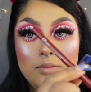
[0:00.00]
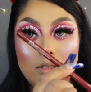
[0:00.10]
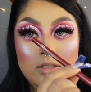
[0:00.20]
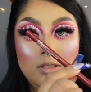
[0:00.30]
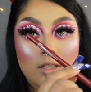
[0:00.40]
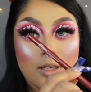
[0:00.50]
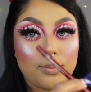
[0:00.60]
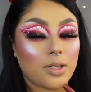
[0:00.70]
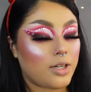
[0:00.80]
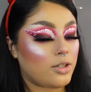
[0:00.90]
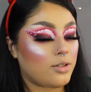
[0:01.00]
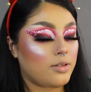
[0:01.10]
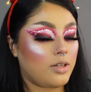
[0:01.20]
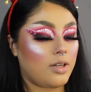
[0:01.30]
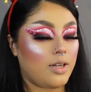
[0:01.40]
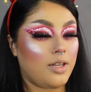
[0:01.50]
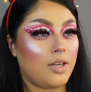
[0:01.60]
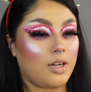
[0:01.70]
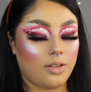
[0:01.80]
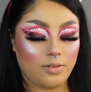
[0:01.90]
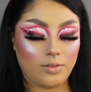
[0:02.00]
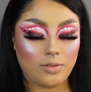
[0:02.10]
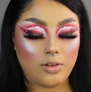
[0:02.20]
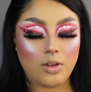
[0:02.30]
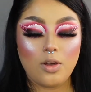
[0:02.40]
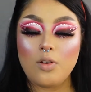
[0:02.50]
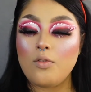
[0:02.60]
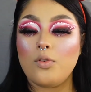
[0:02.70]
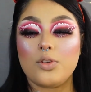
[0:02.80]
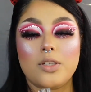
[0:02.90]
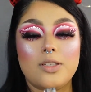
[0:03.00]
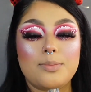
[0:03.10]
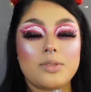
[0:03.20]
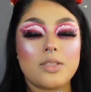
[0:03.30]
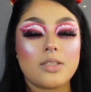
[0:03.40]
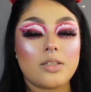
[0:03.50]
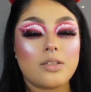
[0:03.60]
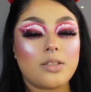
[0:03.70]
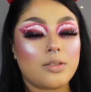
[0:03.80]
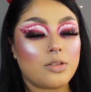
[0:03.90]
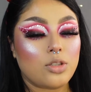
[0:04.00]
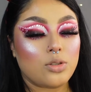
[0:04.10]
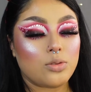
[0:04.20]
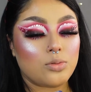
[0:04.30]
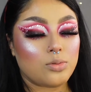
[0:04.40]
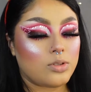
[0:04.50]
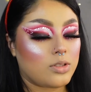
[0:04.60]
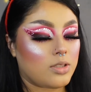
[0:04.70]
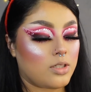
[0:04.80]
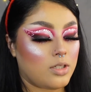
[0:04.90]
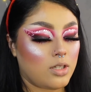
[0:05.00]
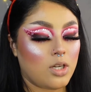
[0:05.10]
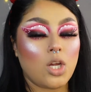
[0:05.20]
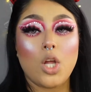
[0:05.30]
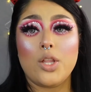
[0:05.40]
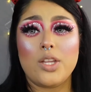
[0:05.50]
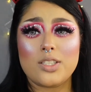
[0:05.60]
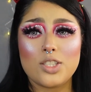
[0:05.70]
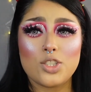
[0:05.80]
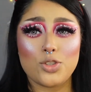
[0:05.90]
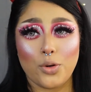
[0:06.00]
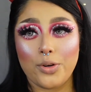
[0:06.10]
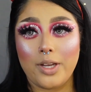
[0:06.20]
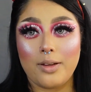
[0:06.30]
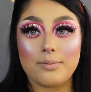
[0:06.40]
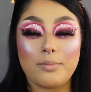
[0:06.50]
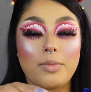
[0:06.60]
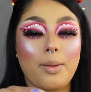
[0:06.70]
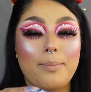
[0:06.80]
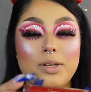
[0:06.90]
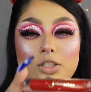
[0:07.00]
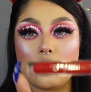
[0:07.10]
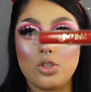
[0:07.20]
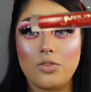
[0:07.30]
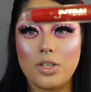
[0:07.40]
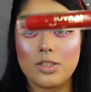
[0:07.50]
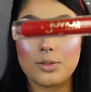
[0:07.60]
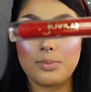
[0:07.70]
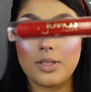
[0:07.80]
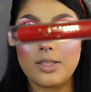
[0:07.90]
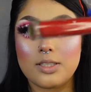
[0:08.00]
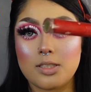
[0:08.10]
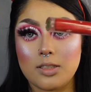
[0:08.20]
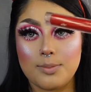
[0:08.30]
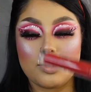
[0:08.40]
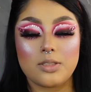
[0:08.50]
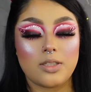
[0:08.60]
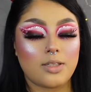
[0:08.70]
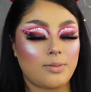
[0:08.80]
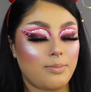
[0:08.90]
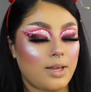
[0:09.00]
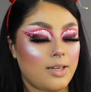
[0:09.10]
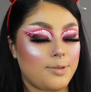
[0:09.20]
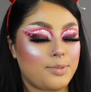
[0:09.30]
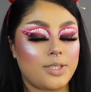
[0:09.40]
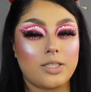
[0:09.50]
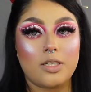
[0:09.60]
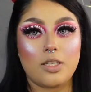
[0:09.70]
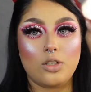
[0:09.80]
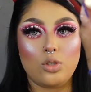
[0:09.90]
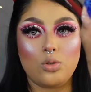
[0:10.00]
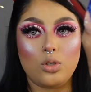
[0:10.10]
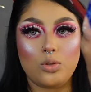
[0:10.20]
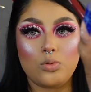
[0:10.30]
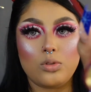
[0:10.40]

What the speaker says: This is the lip liner, and then for the lipstick, I'm gonna use, this is dirty, but it's Juvia's Place lipstick, matte lipstick in Lulu.